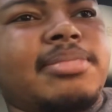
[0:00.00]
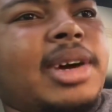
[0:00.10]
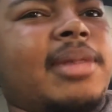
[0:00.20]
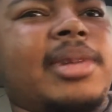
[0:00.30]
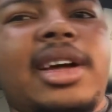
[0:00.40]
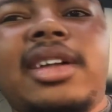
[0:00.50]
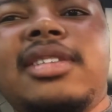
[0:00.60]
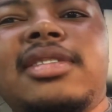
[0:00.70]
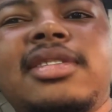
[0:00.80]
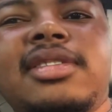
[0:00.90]
Bottom line.
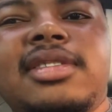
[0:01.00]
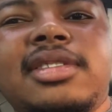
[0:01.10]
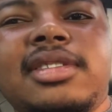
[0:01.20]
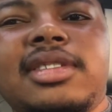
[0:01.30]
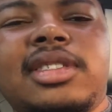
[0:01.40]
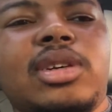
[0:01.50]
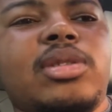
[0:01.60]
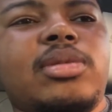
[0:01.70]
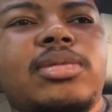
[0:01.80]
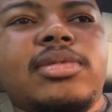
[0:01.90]

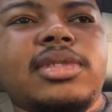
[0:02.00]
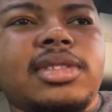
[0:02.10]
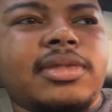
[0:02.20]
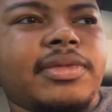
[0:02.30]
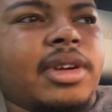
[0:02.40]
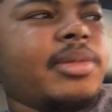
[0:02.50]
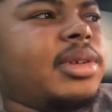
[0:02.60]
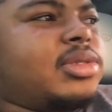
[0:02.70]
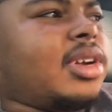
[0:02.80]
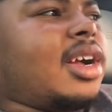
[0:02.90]
So front
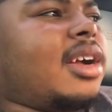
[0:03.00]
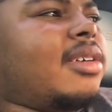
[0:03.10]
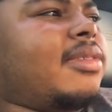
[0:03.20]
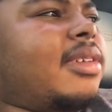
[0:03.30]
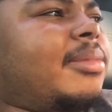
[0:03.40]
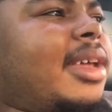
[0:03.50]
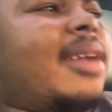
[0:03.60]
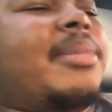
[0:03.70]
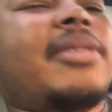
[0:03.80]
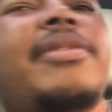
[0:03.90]
wheel drive, I'm not
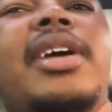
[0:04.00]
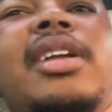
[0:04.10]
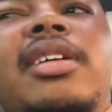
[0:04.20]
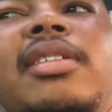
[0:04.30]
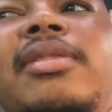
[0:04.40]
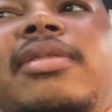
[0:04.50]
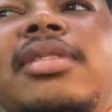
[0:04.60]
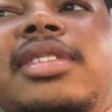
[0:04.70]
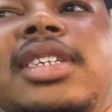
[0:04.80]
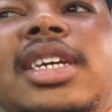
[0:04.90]
a big fan of.
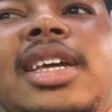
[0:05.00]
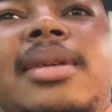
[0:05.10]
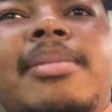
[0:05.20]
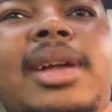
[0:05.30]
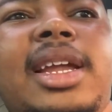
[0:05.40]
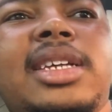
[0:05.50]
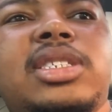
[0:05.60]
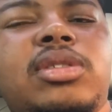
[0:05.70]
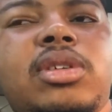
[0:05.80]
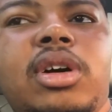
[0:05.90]
My
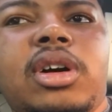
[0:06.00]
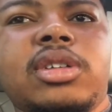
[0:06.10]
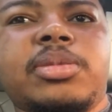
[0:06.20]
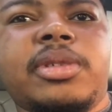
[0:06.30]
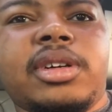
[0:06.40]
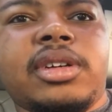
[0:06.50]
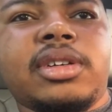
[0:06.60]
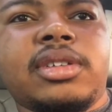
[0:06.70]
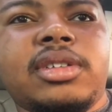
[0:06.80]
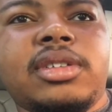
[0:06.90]
last two cars
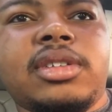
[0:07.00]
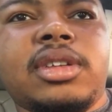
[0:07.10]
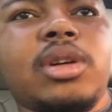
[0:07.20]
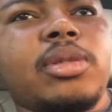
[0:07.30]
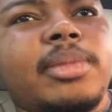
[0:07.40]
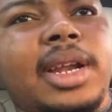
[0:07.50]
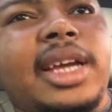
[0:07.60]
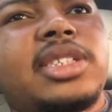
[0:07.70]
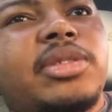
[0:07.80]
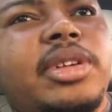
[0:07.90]
were, no, my
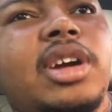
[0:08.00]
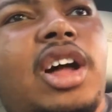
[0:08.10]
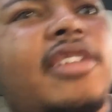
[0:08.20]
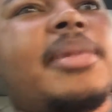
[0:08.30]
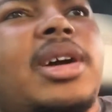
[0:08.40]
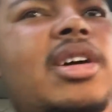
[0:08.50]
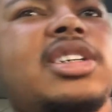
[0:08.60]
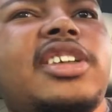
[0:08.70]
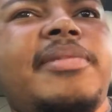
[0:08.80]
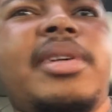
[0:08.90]
last three, all of my
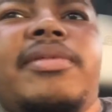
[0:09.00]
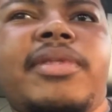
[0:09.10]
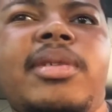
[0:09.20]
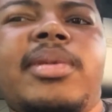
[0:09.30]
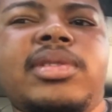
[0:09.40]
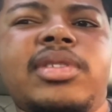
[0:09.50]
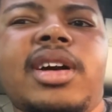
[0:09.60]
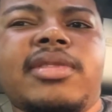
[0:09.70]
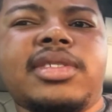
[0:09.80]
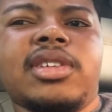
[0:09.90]
cars have been front wheel
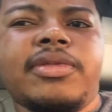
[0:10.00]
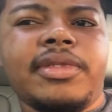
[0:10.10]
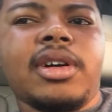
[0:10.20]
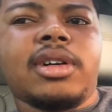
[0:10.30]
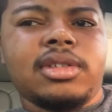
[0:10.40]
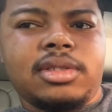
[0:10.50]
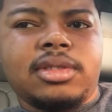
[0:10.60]
drive so far.